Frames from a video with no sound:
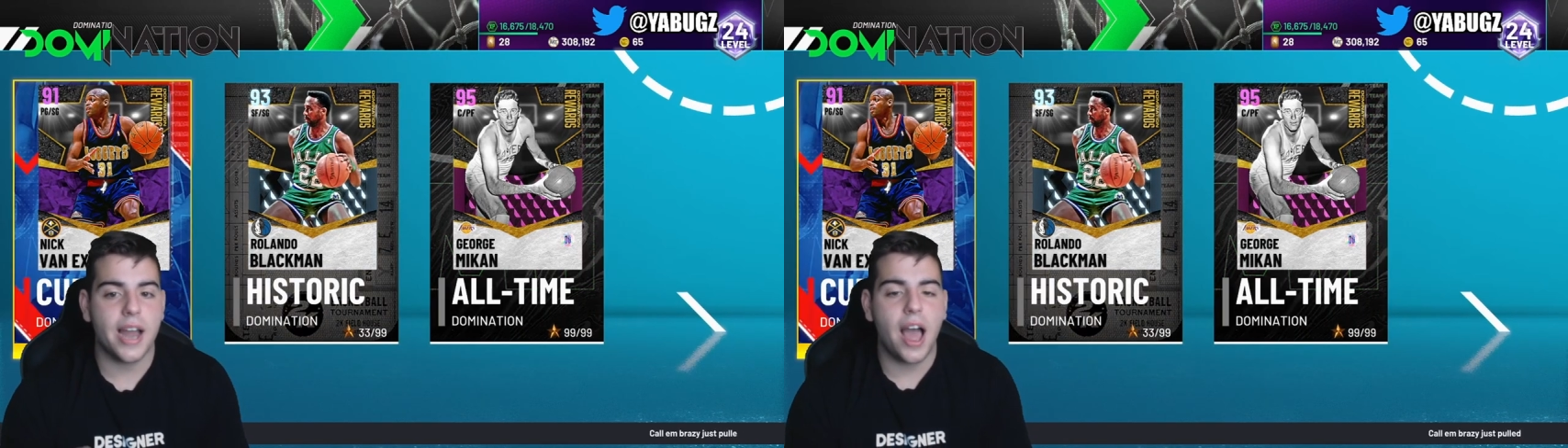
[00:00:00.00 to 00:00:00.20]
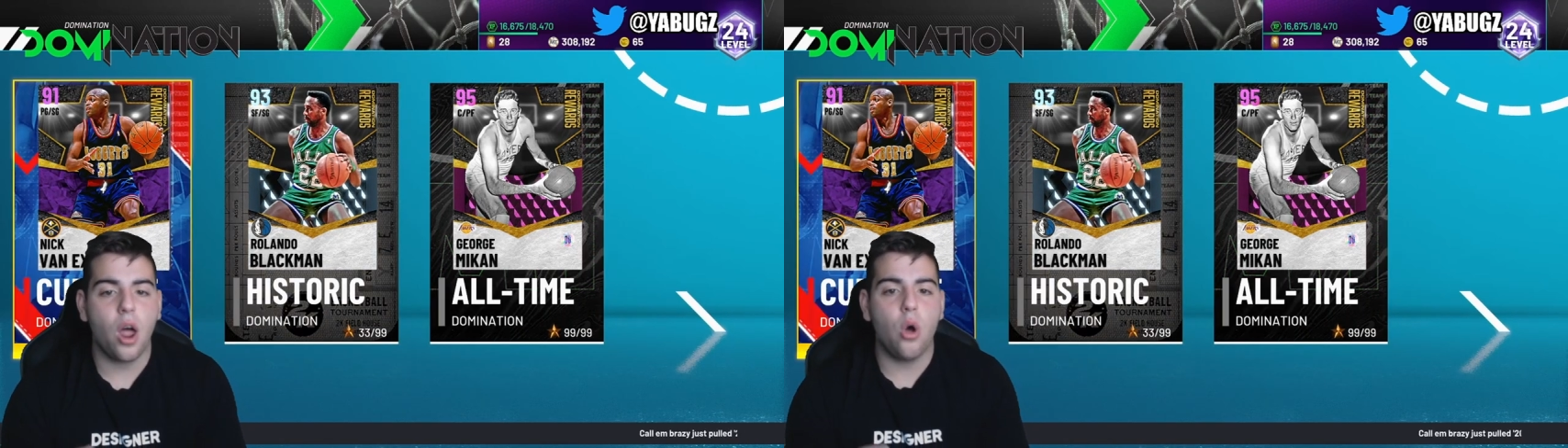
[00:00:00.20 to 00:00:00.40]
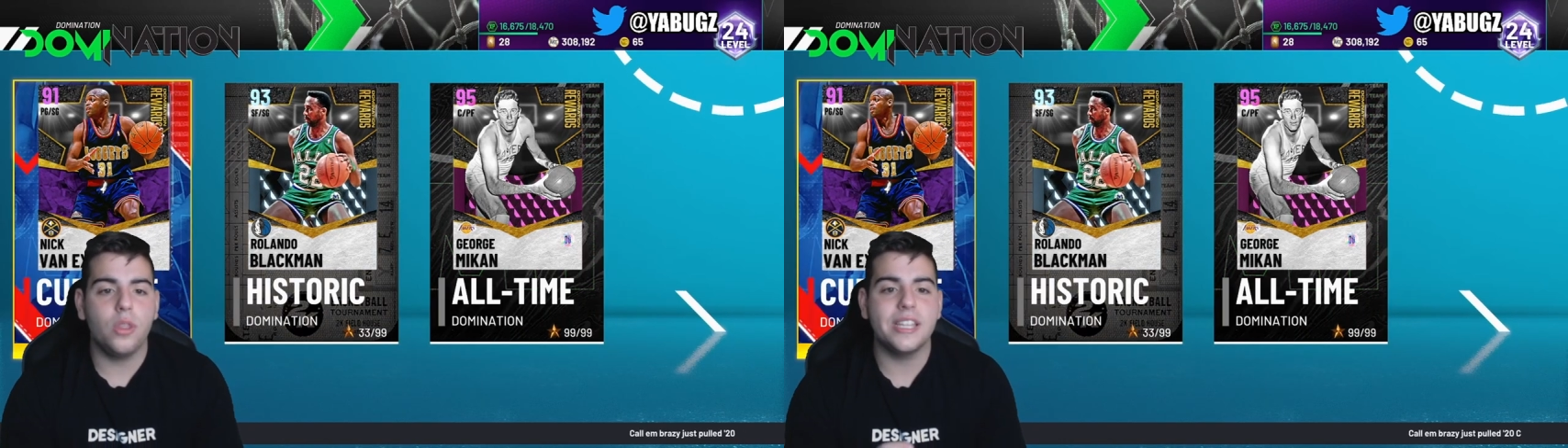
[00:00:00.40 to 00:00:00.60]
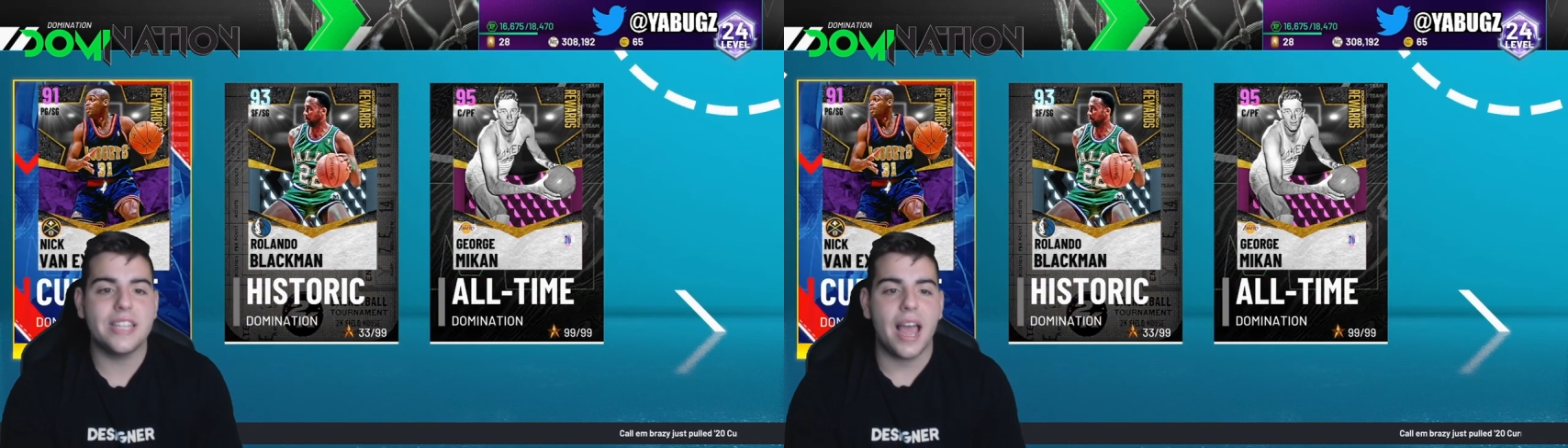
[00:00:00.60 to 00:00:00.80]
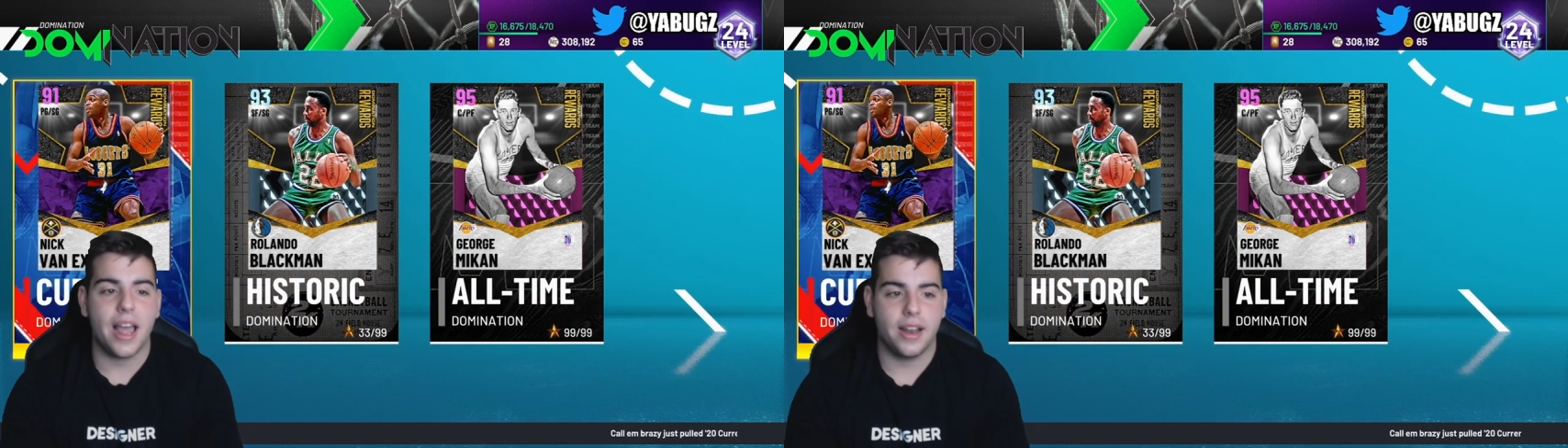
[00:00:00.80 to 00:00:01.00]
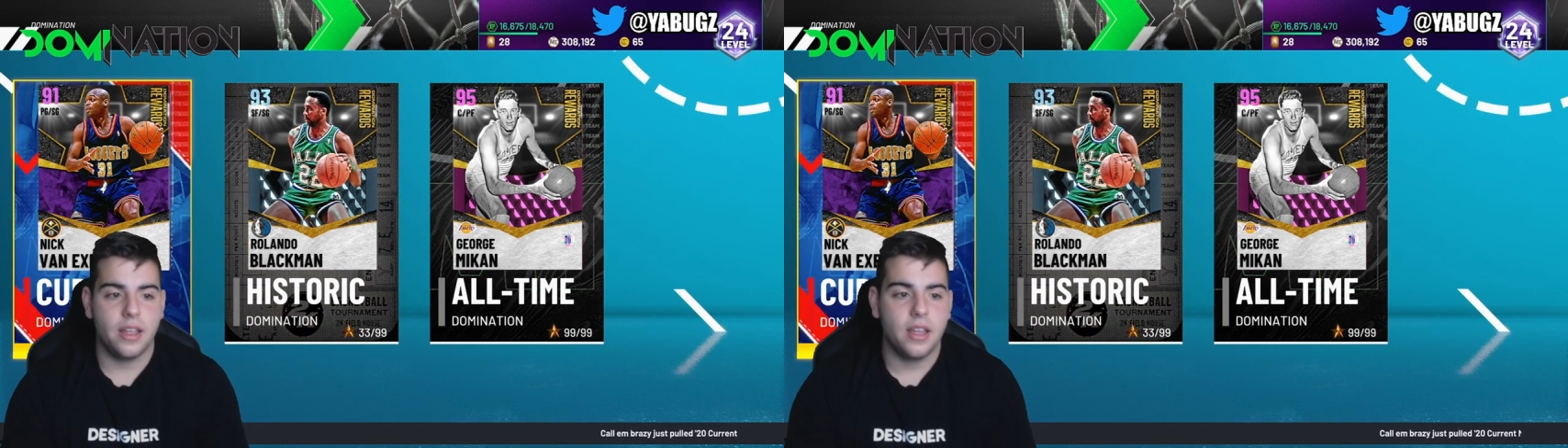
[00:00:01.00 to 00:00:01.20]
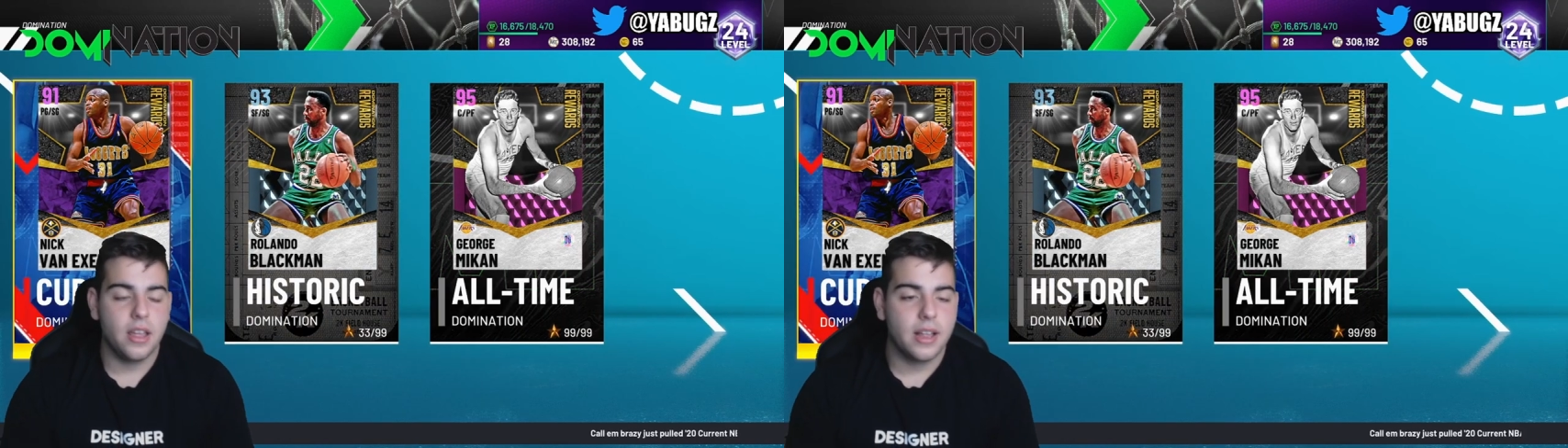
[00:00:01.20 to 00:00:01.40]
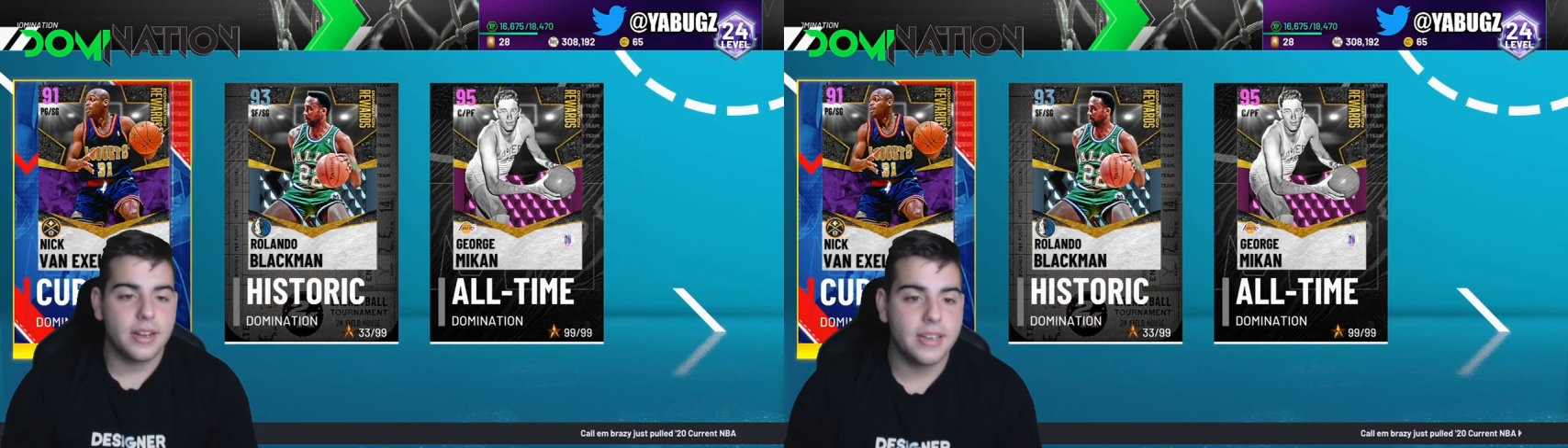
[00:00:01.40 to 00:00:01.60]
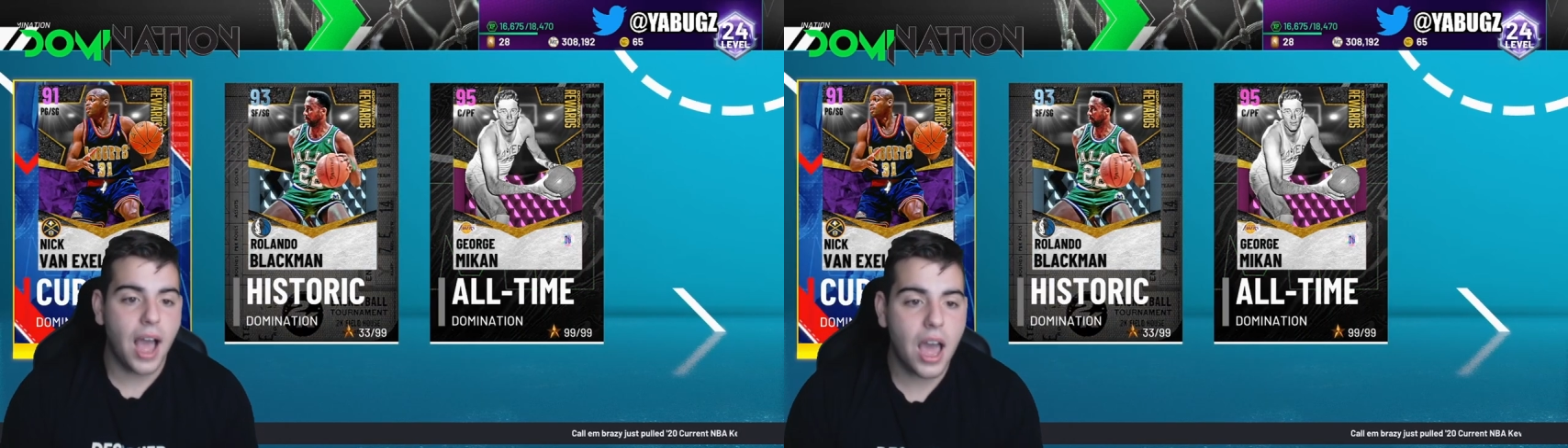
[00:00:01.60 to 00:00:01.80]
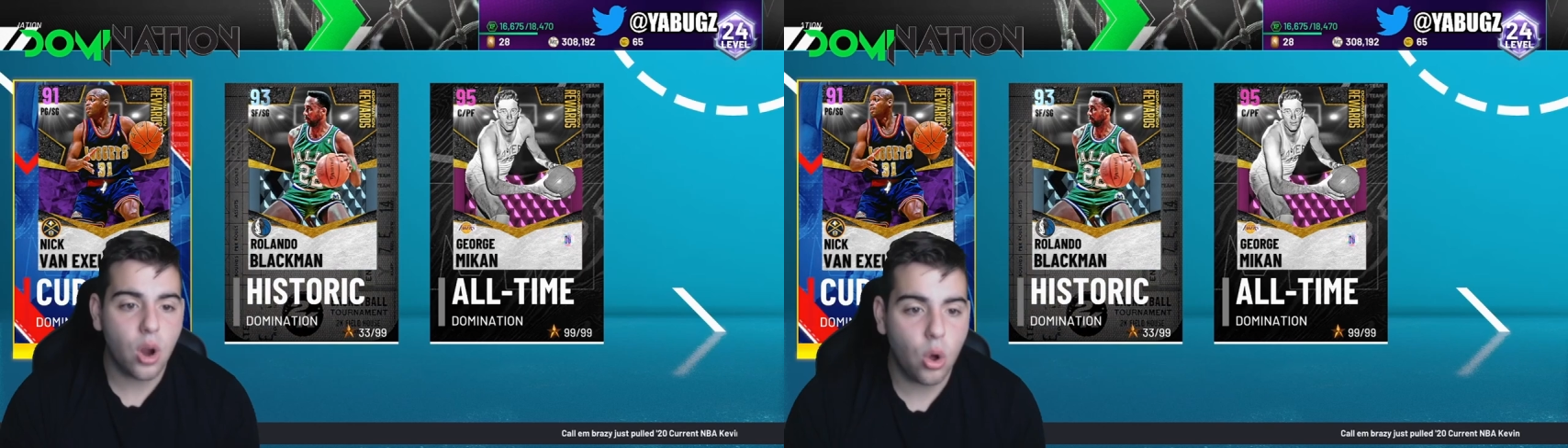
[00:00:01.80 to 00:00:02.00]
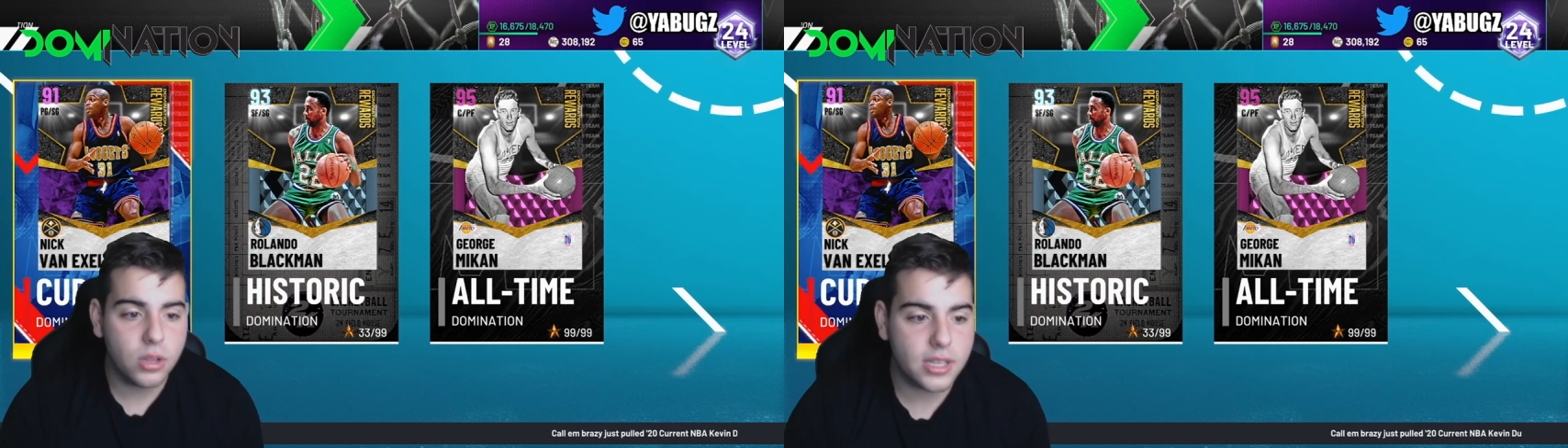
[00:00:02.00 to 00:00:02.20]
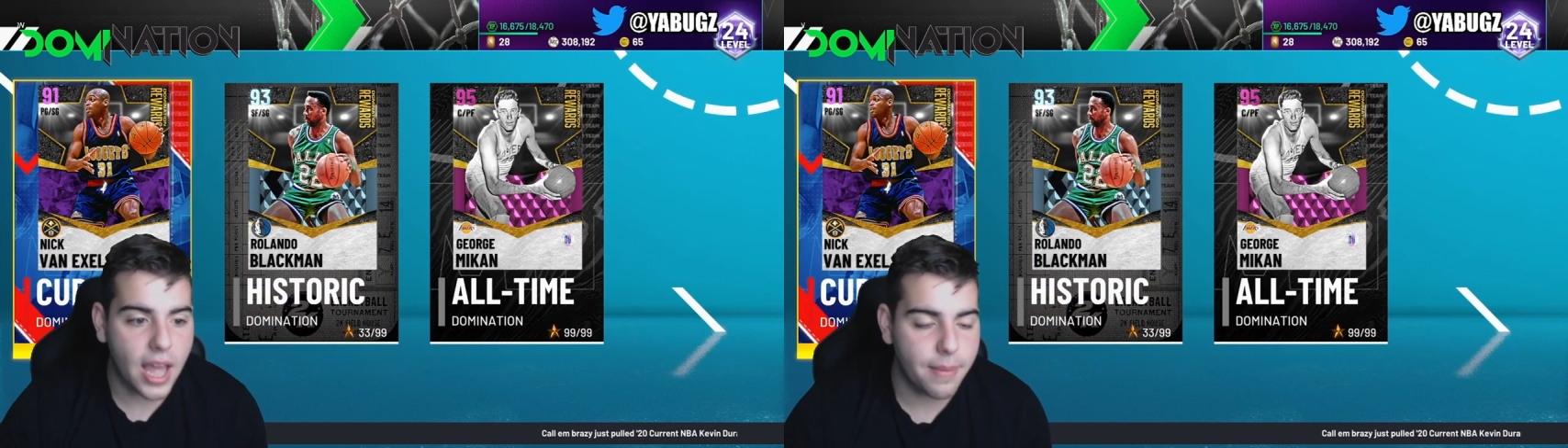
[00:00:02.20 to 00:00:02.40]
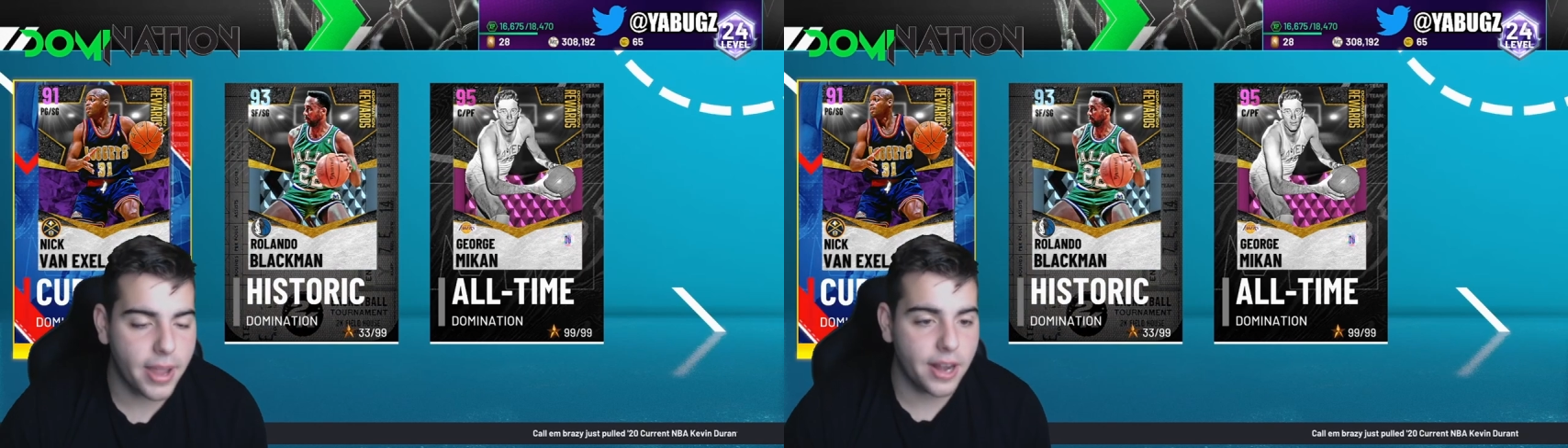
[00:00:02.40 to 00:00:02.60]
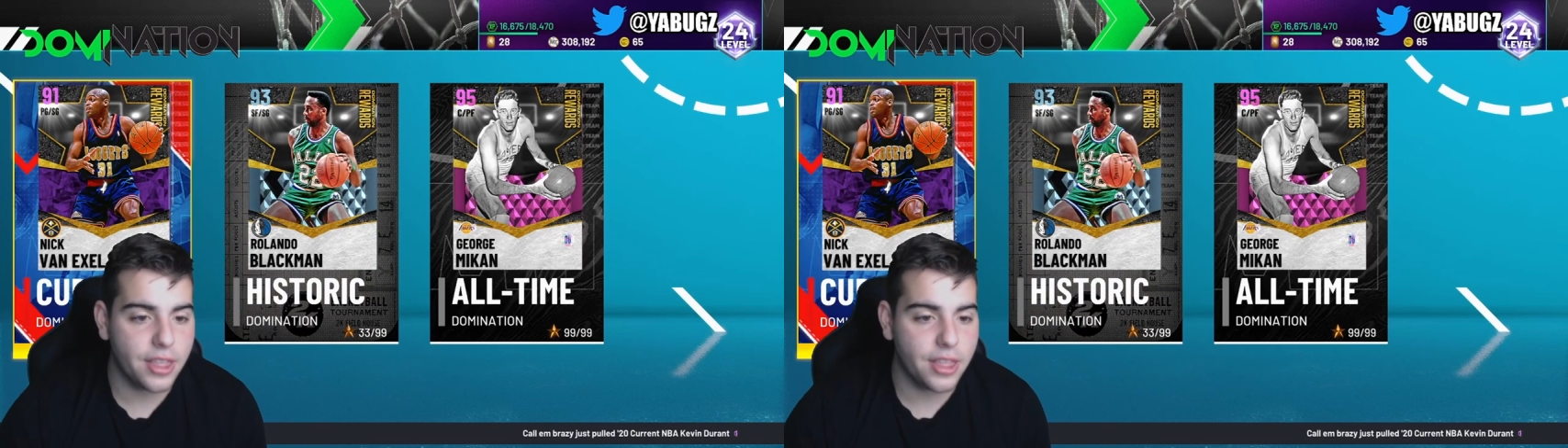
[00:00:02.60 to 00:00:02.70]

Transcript: Not only that, not only that, man,